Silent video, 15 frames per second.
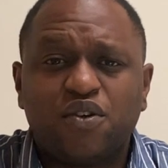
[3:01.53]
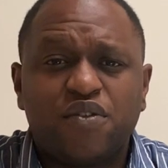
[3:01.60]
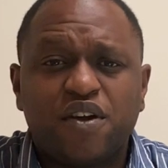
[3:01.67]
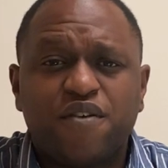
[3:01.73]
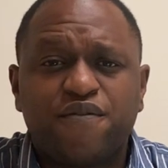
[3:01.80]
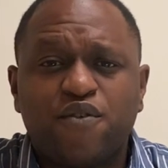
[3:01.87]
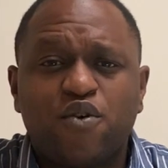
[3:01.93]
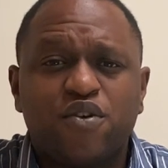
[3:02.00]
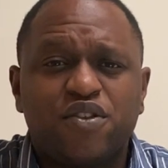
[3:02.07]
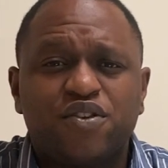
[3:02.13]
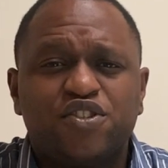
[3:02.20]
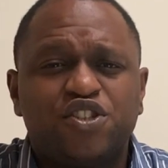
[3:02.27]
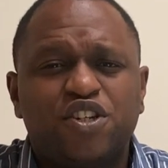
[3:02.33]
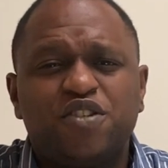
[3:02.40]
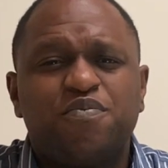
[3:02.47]
So therefore,
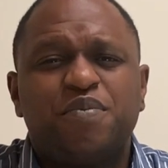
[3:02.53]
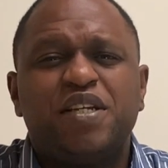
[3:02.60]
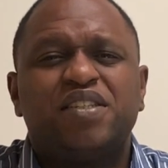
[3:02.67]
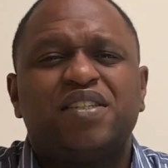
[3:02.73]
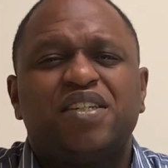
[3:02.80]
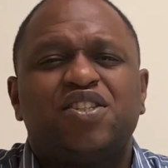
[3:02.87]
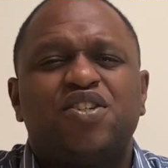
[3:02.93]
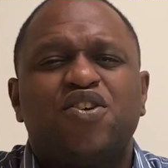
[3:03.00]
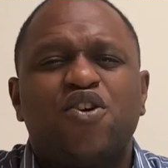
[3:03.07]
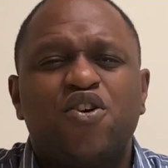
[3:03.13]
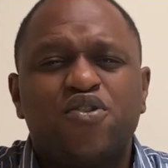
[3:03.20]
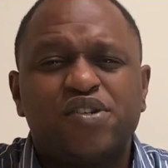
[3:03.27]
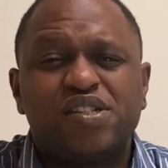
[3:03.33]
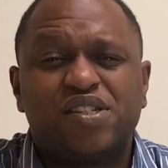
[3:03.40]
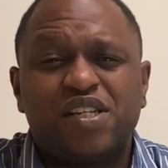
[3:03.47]
there shouldn't be such an
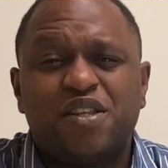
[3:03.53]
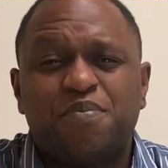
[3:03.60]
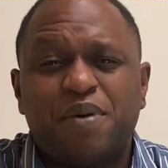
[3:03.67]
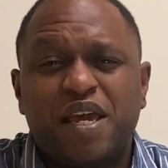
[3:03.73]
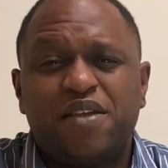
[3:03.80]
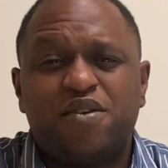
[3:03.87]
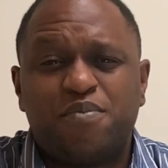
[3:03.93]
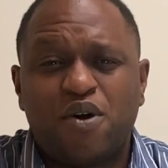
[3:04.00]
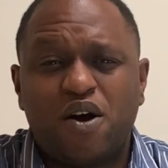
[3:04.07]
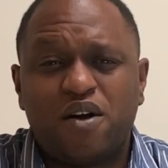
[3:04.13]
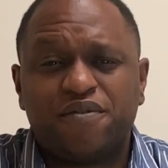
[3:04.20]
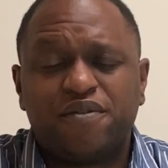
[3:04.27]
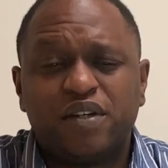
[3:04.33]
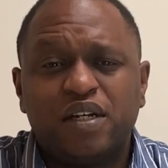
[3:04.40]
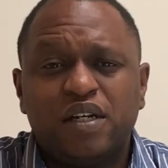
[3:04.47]
urgency to pay them
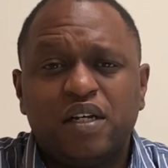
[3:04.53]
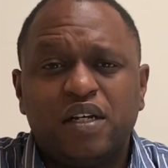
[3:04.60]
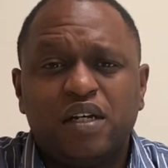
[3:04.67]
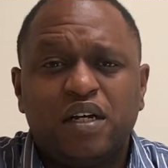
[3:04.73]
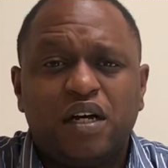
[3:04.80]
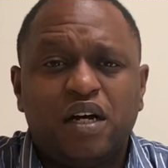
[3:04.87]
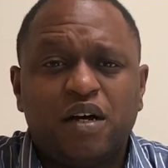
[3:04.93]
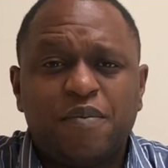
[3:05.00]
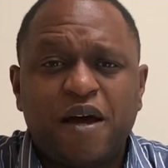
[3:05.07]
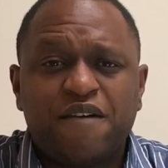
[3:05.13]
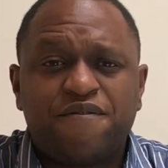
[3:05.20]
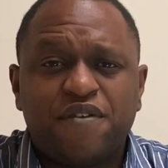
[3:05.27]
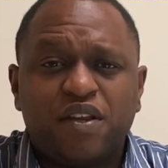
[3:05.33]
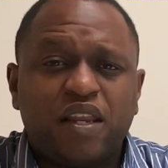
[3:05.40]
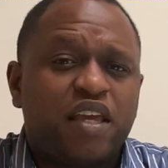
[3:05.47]
off. I
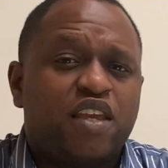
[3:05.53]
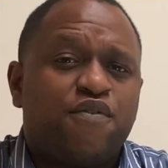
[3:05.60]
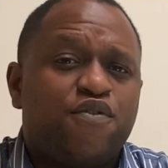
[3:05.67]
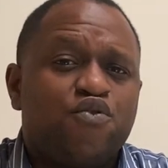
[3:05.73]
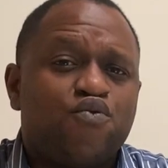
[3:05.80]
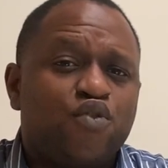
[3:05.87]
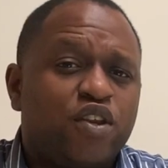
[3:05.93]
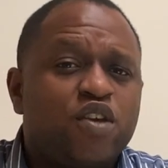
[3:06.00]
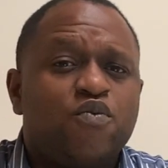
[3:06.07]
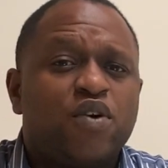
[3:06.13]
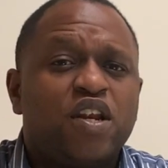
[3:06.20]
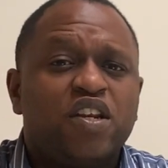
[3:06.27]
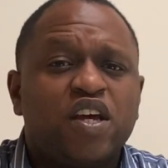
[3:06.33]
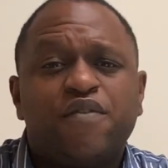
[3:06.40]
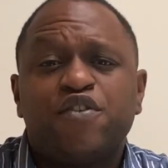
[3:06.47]
feel like if you really
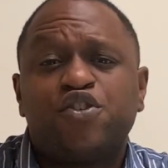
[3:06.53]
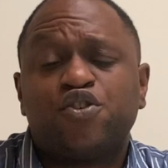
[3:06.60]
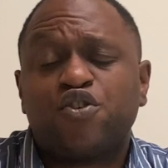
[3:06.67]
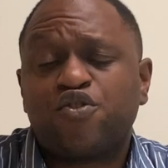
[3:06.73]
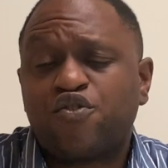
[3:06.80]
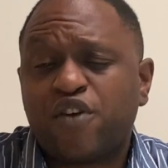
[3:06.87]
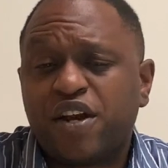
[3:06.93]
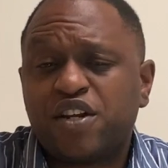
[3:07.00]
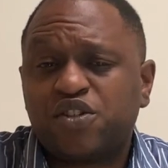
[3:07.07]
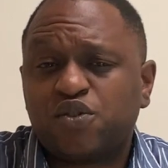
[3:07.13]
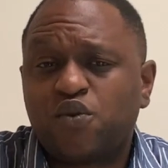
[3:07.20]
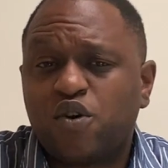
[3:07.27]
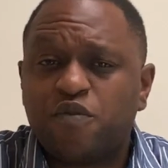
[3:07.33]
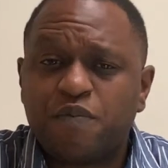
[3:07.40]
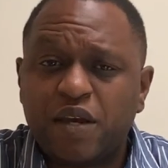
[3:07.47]
want to leverage your credit
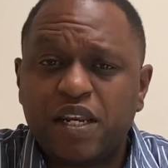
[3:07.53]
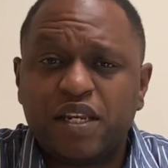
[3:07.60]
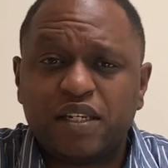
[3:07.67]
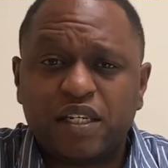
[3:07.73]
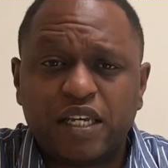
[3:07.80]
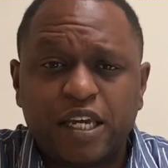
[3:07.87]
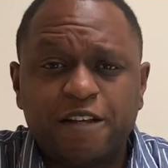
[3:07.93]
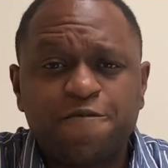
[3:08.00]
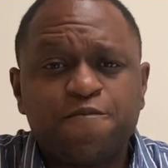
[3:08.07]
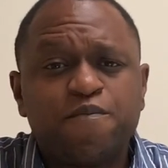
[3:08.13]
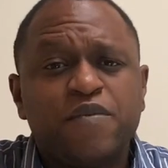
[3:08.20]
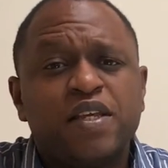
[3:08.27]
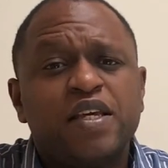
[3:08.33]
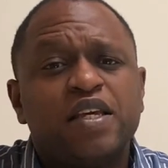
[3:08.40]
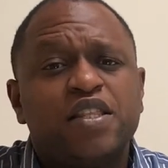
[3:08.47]
score immediately,
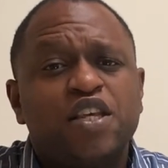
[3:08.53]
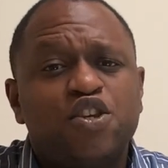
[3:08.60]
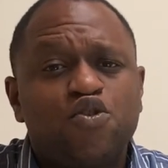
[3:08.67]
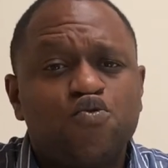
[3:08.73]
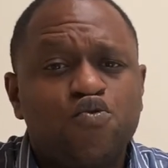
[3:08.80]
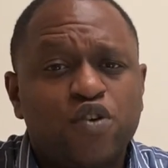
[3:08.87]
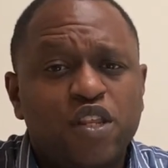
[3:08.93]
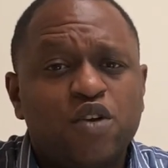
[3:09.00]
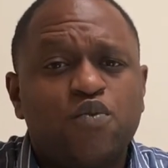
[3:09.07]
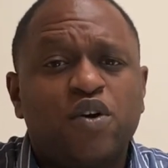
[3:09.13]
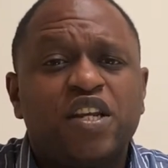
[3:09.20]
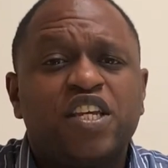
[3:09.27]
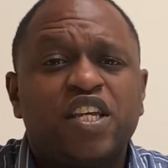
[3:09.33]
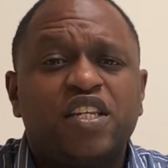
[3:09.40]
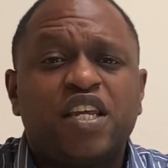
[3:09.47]
then you really
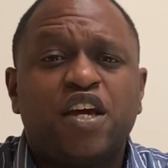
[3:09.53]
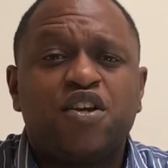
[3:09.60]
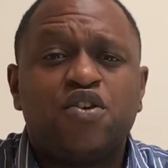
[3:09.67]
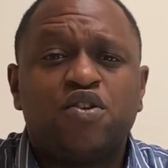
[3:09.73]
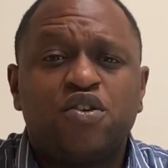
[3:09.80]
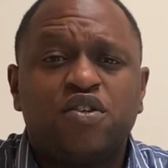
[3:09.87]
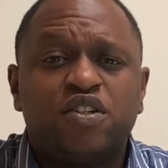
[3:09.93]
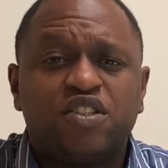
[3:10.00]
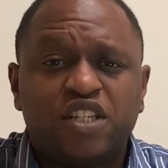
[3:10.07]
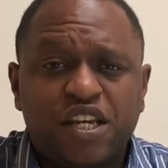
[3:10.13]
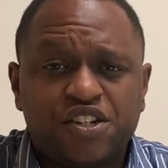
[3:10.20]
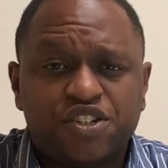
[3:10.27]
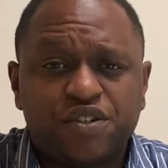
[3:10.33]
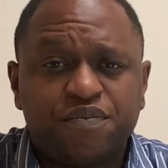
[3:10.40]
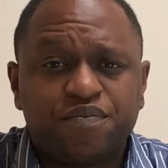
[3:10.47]
want to get down your
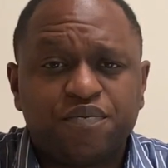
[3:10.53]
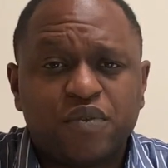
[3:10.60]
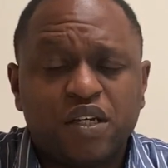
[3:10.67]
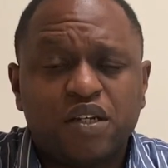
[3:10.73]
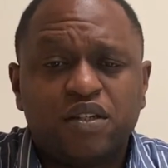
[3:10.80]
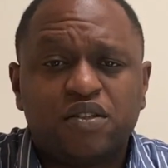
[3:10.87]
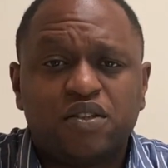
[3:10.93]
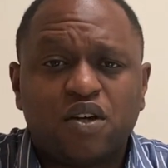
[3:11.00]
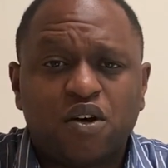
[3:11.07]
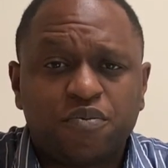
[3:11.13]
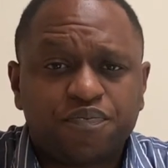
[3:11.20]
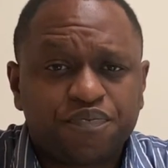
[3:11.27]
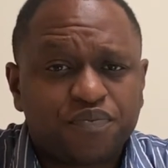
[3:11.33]
utilization. So